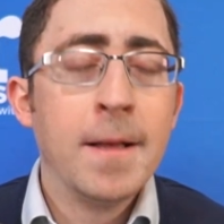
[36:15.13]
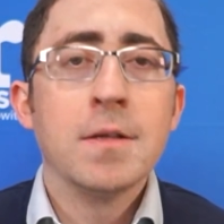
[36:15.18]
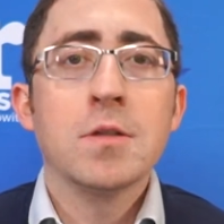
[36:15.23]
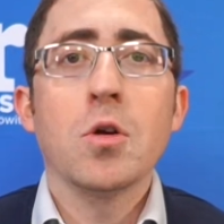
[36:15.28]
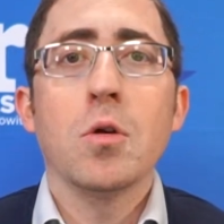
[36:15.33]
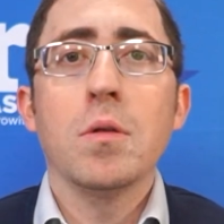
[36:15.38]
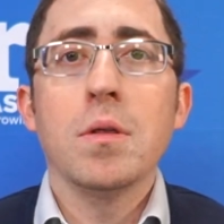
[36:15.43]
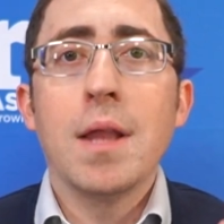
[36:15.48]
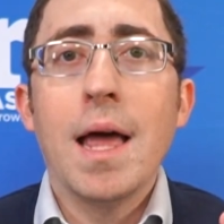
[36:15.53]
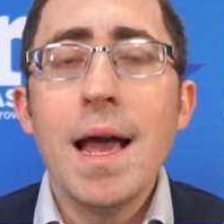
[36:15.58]

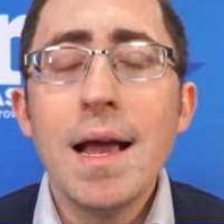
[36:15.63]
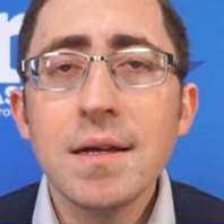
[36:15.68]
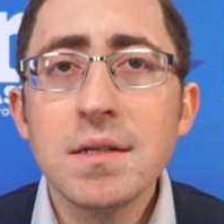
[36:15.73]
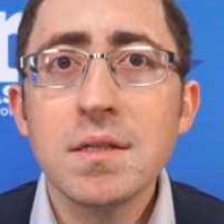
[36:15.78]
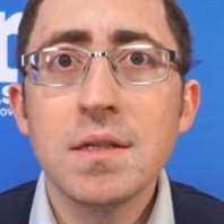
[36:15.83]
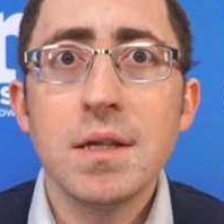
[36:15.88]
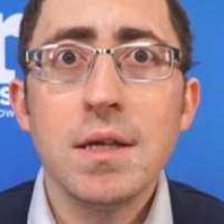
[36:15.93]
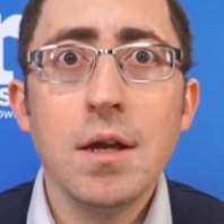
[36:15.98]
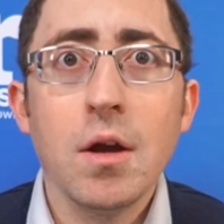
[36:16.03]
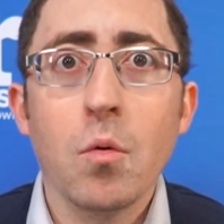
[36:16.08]
So
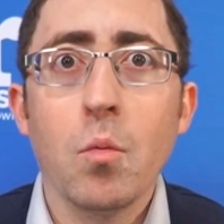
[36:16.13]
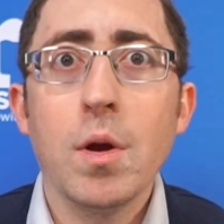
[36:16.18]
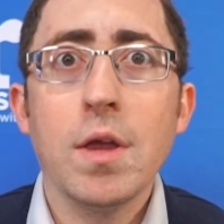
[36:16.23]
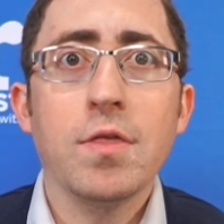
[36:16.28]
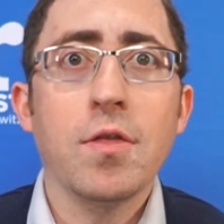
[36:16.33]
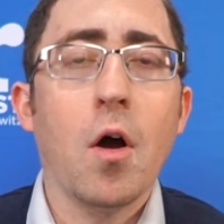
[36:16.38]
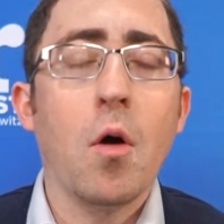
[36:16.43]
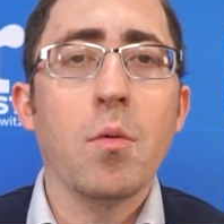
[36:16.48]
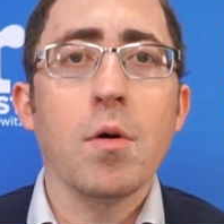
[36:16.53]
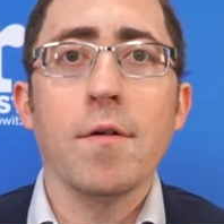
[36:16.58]
last year, we
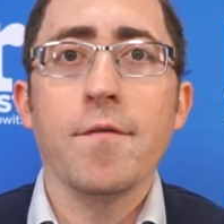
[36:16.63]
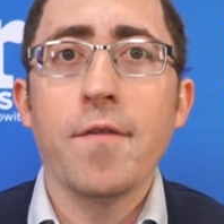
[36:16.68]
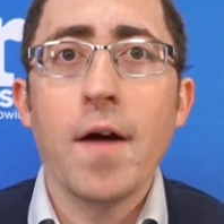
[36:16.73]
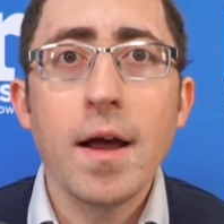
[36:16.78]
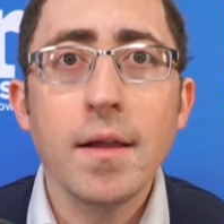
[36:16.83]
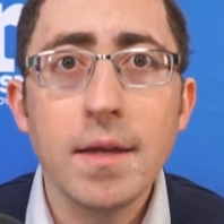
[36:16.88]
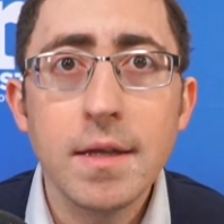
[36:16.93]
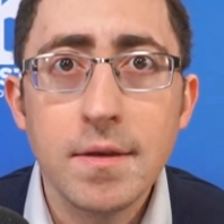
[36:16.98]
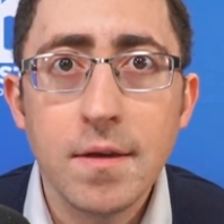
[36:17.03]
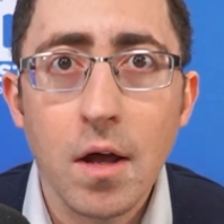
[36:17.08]
thought we were
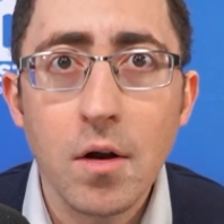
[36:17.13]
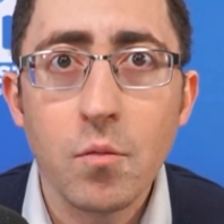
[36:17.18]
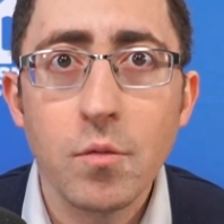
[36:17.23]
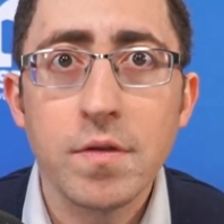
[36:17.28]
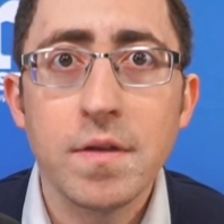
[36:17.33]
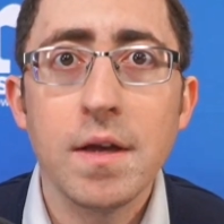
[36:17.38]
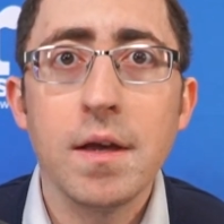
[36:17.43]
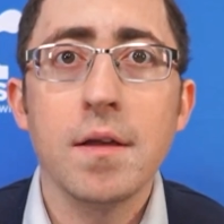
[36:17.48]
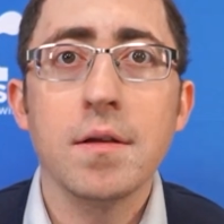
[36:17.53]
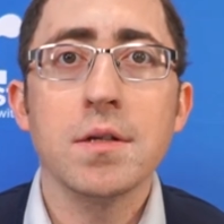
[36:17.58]
finally done
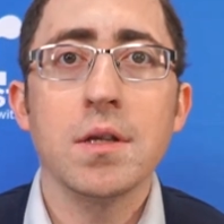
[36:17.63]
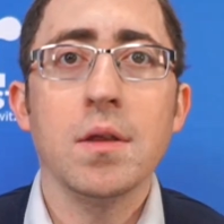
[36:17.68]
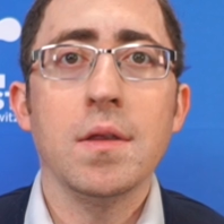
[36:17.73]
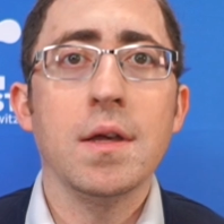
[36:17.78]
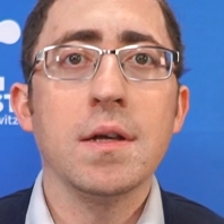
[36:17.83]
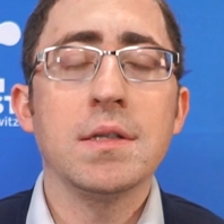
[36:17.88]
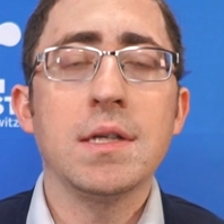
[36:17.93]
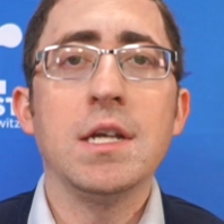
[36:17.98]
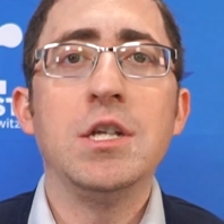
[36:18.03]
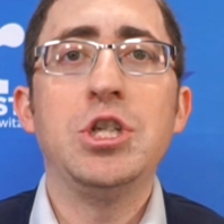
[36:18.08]
with this.